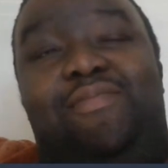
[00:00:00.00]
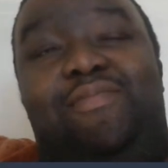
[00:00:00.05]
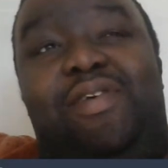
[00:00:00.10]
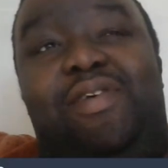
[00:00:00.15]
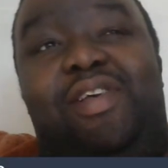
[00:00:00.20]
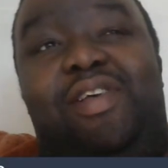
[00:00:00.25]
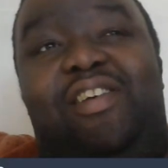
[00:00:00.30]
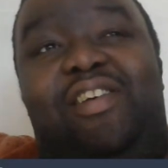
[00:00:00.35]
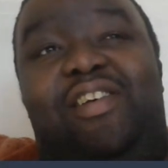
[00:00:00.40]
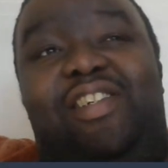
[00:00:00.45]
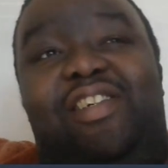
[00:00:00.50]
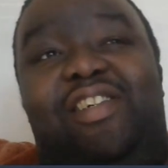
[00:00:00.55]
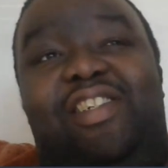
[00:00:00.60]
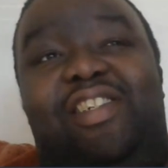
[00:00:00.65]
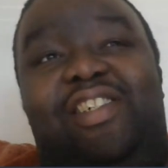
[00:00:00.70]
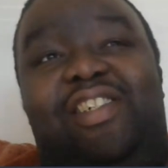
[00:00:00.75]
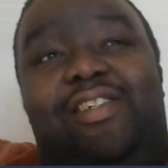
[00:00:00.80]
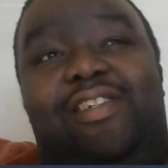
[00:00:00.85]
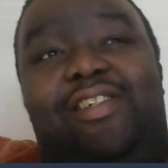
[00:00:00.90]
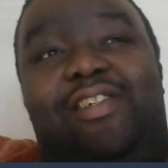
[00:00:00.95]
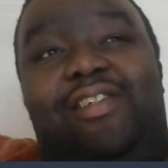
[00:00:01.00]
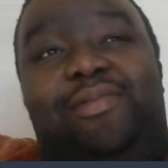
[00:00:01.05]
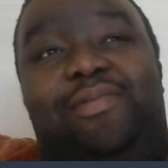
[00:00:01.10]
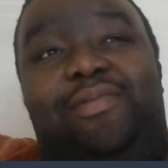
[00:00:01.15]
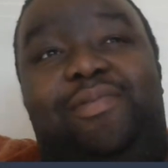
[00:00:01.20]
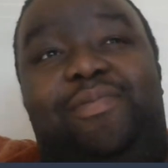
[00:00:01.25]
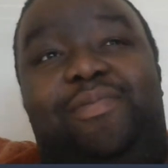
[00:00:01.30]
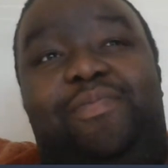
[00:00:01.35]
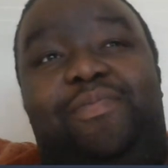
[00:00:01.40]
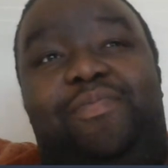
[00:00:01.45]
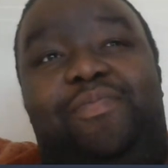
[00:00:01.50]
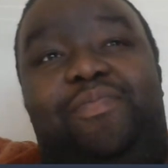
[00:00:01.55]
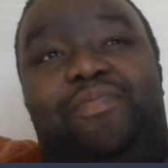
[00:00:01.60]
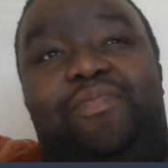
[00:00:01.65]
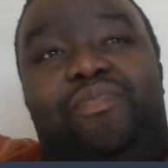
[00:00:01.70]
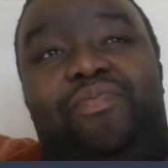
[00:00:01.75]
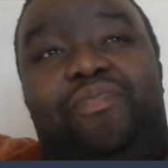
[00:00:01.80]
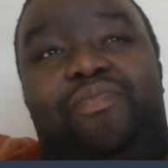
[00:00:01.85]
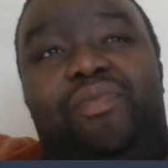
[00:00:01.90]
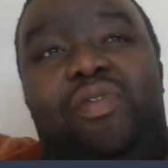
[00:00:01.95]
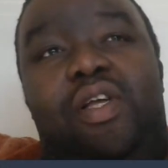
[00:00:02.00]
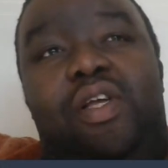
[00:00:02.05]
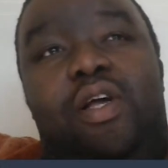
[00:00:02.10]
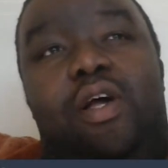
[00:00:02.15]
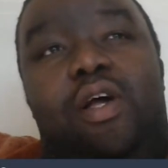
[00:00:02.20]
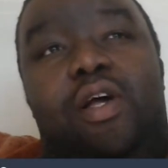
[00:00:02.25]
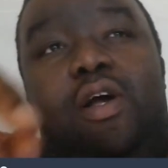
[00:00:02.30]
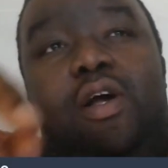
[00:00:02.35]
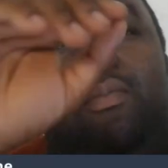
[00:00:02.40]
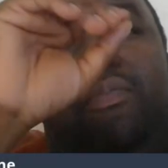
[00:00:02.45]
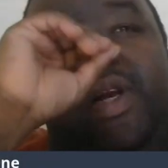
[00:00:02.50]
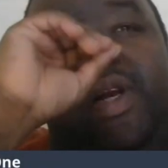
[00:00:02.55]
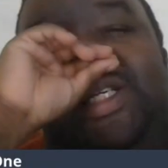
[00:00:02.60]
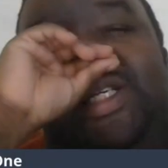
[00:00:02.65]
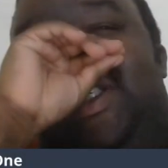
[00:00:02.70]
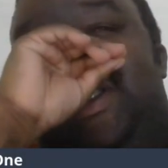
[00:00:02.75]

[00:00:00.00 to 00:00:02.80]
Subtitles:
Predictions for United Leicester 0-0.